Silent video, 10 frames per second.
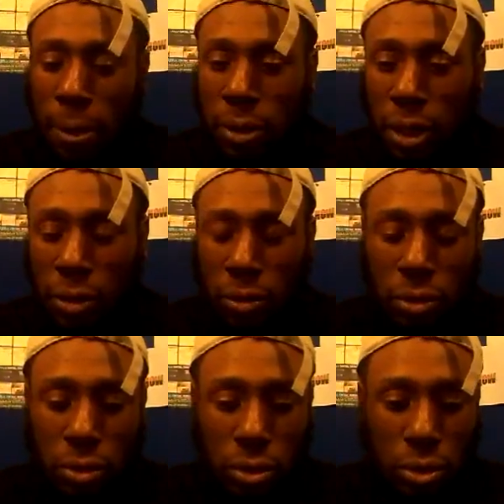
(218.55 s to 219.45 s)
Now,
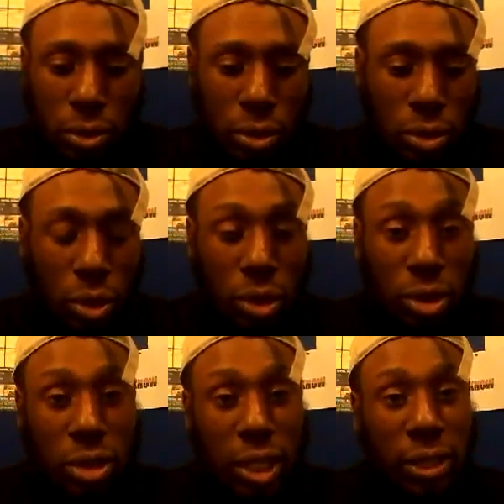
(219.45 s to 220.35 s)
to
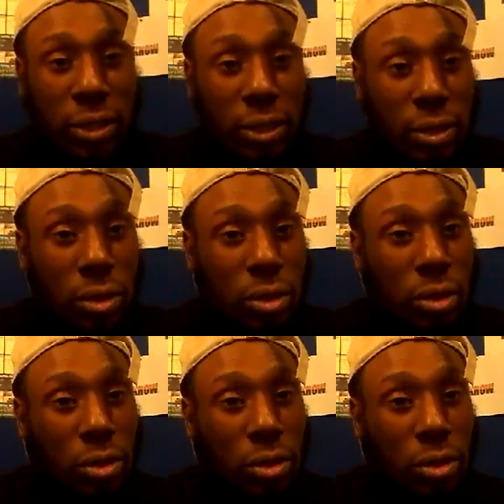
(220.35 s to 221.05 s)
understand this,